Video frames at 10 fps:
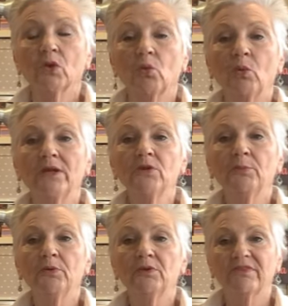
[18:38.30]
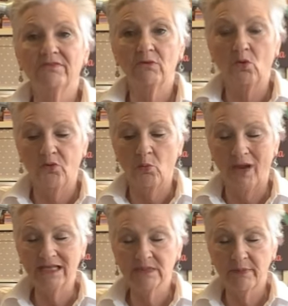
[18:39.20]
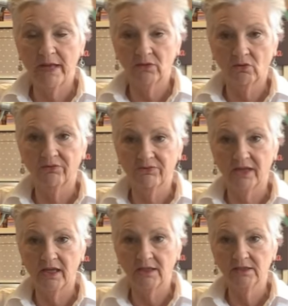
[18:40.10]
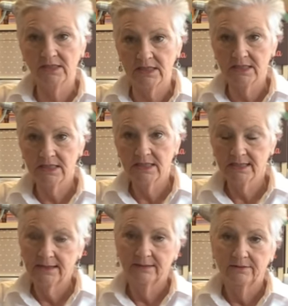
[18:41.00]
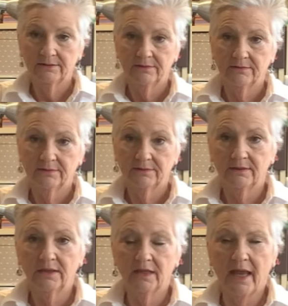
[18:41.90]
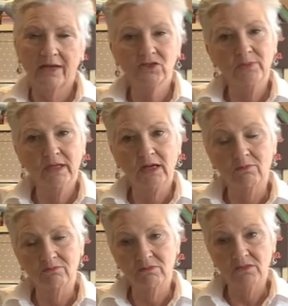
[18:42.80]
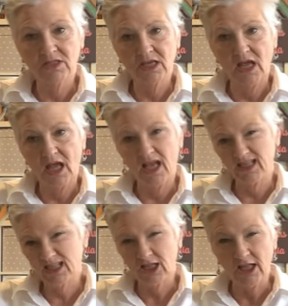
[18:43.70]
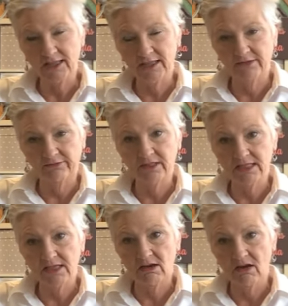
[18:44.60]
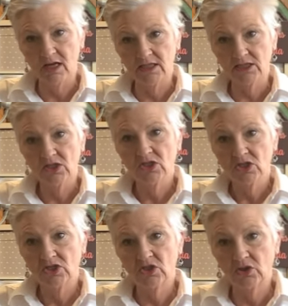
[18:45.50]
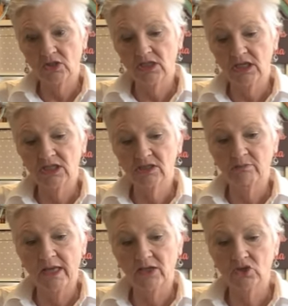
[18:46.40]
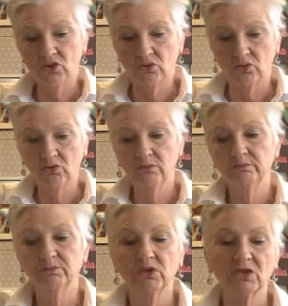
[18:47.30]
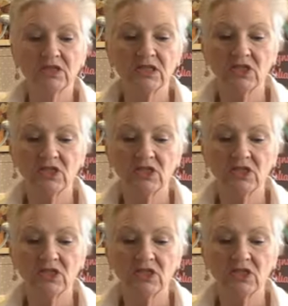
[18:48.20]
when you put the waistband on things, it actually becomes a slightly different size. So you need to make sure, because these are